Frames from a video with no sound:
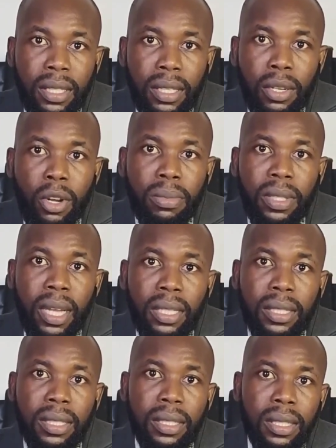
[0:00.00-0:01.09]
income
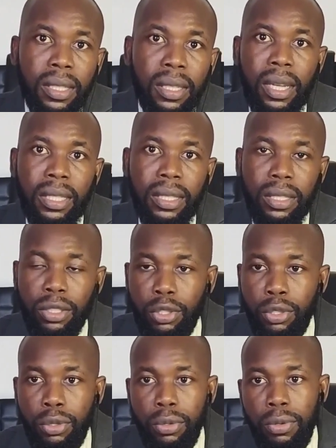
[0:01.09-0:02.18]
tax that is
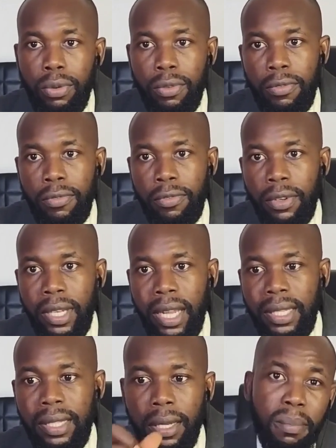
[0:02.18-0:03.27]
due for
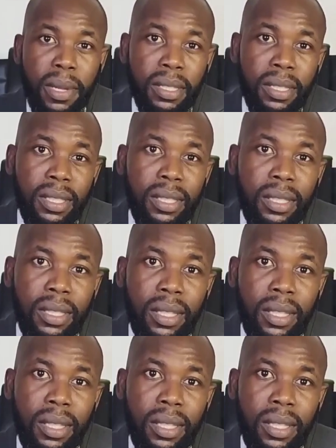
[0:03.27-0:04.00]
that payment,